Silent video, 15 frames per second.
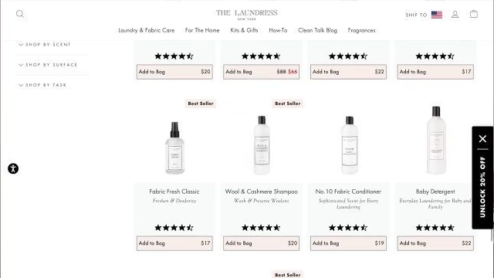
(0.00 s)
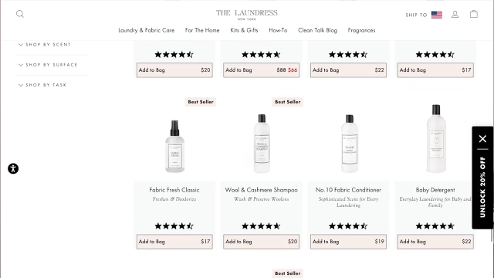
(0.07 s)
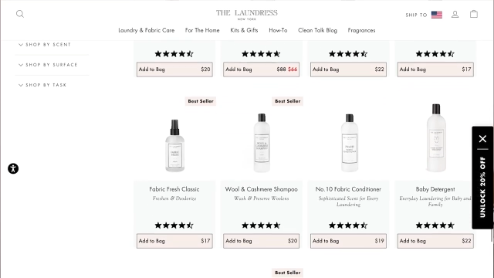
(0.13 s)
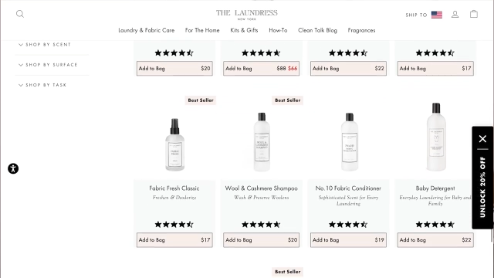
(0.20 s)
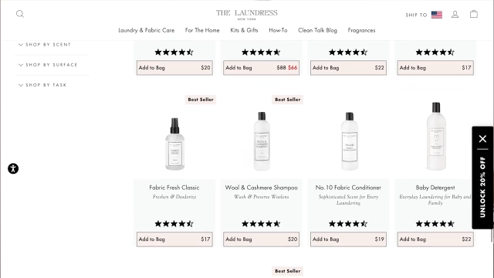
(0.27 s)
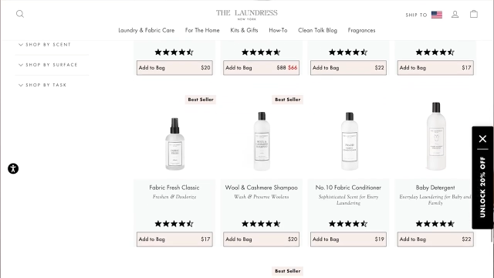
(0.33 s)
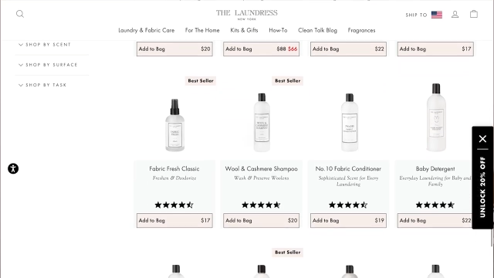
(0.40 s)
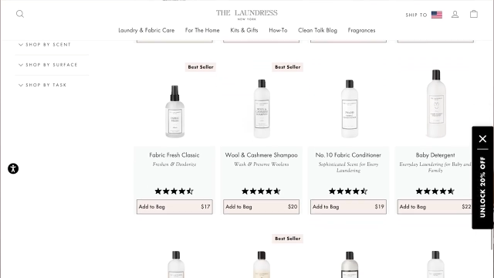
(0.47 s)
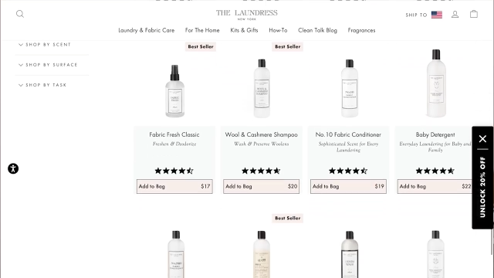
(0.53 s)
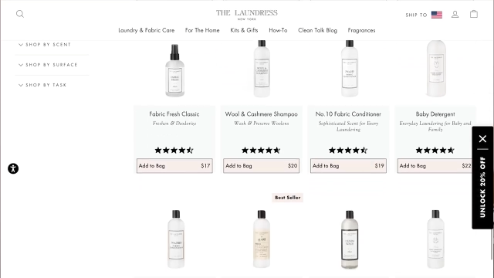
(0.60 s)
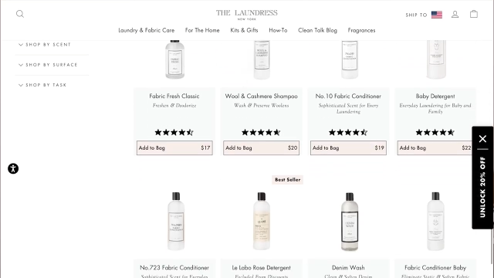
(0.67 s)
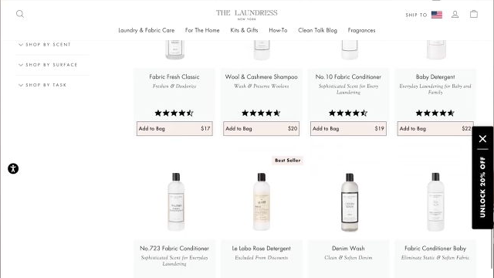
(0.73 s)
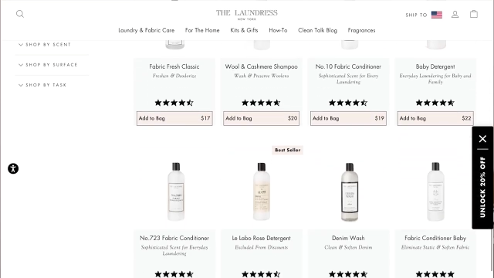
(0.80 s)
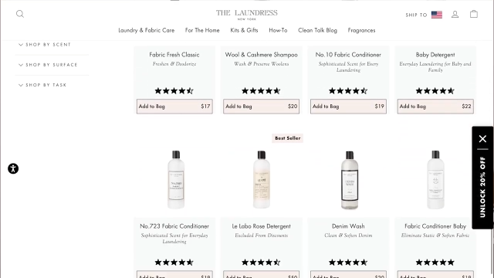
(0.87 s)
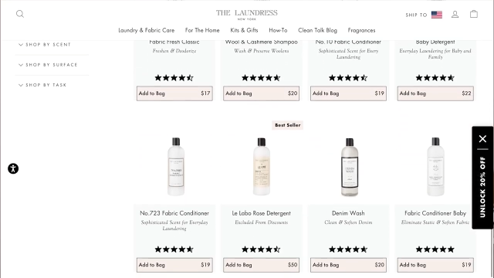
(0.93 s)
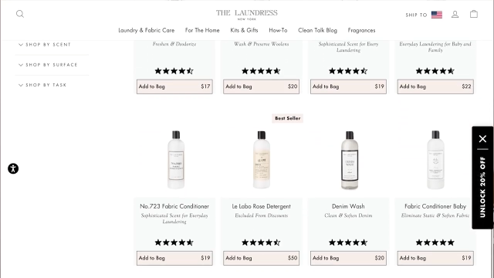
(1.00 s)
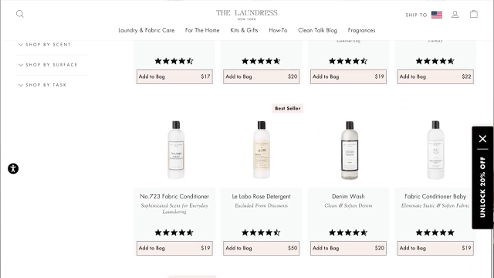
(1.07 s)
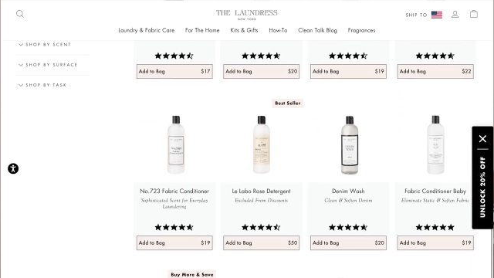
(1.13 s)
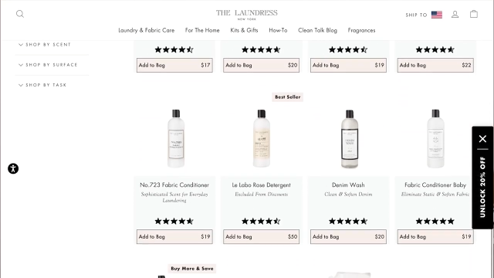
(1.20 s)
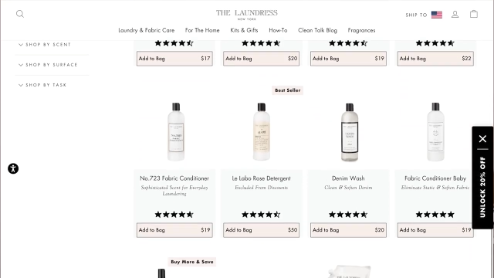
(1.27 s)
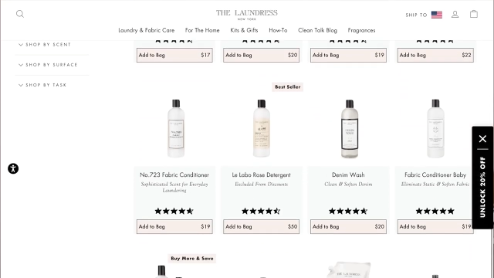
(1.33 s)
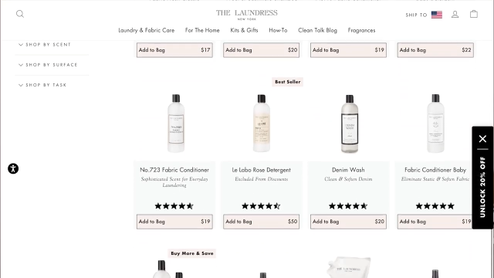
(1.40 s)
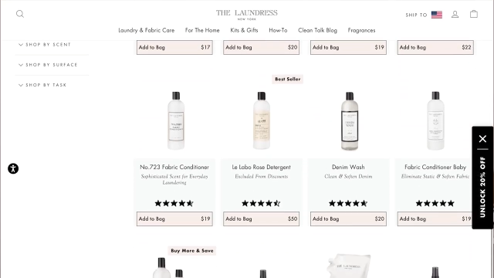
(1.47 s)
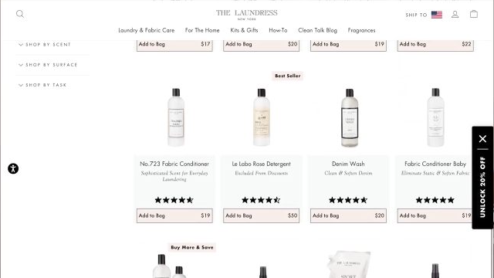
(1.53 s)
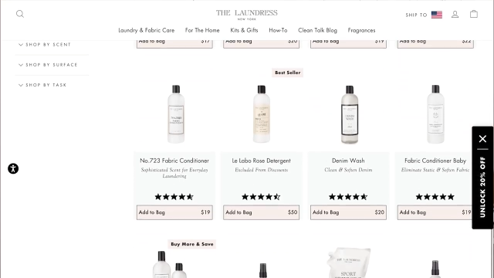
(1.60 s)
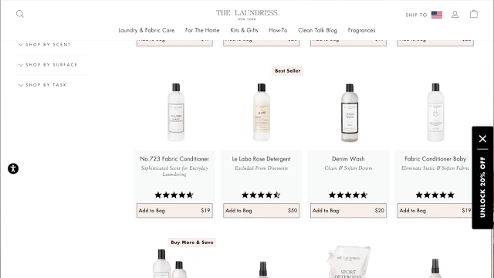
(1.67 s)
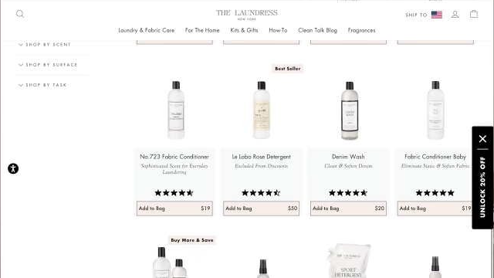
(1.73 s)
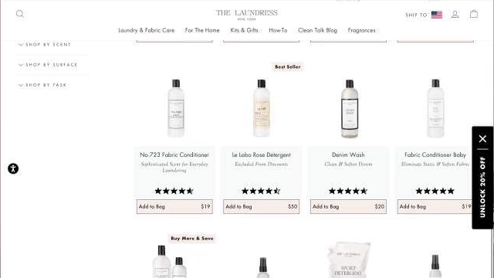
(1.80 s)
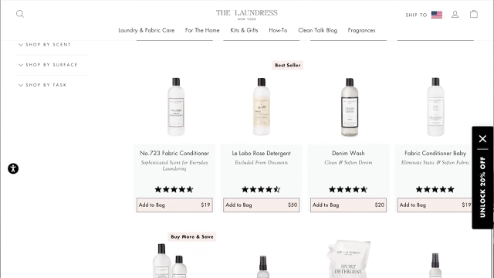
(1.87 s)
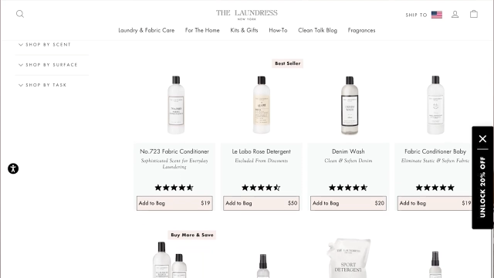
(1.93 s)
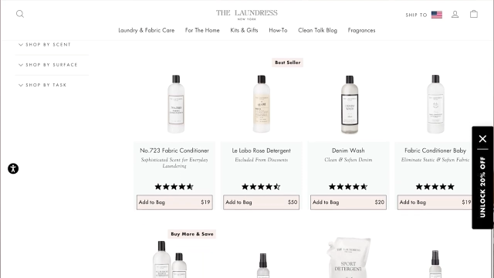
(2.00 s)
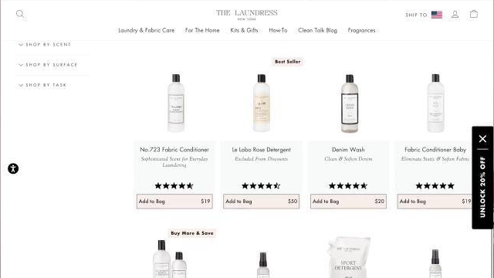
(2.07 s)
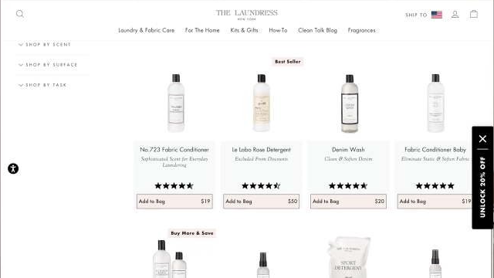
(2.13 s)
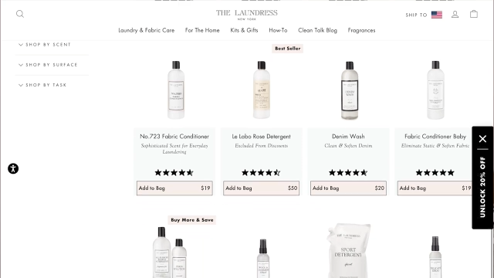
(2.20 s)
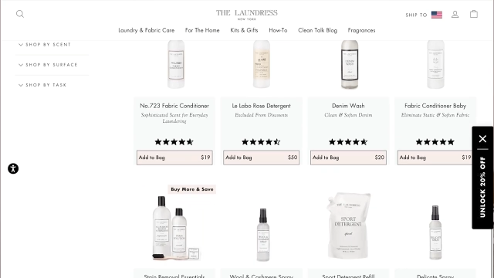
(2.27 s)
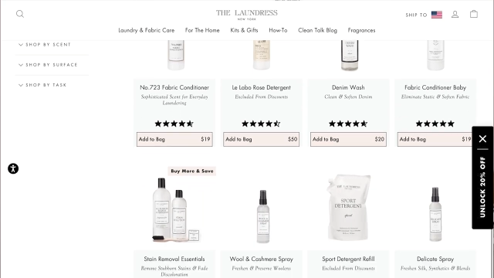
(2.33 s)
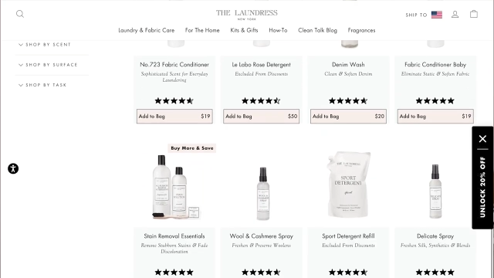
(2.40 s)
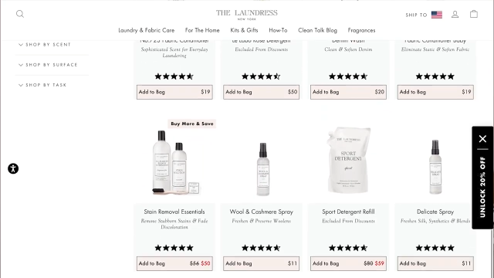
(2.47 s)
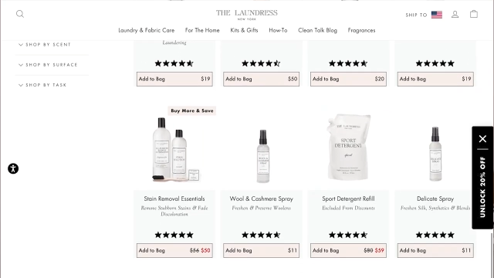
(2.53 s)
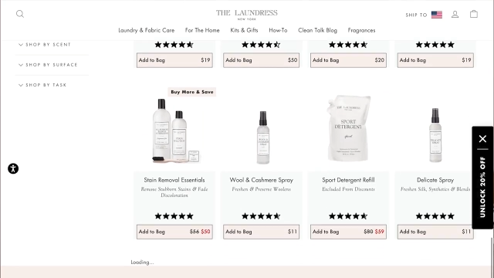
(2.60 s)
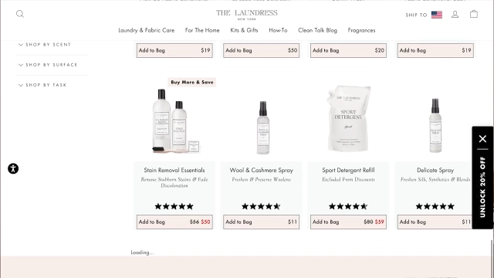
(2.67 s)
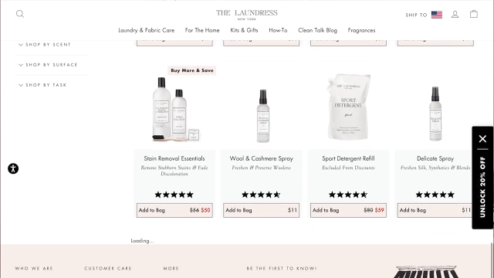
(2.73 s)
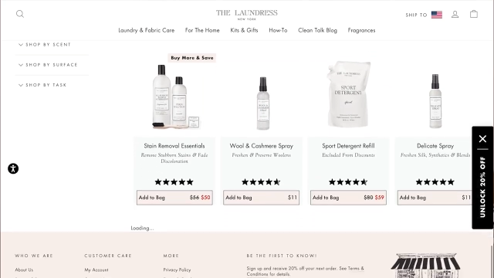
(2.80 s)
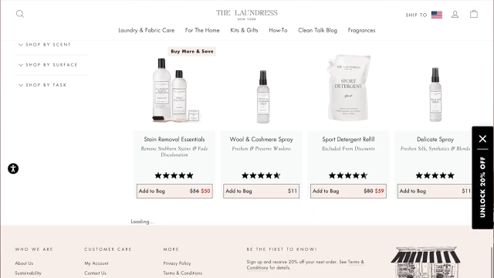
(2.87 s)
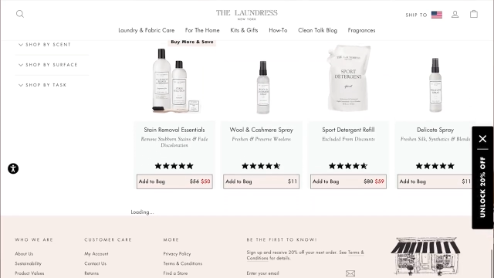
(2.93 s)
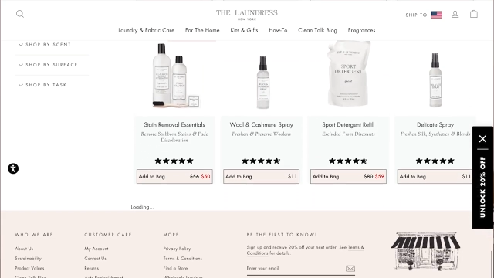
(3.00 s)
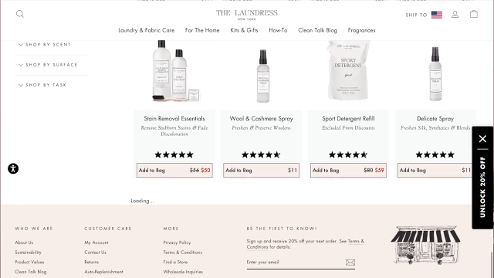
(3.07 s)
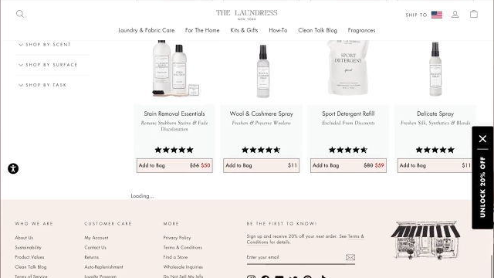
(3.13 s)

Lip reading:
Nobody's mouth can be seen.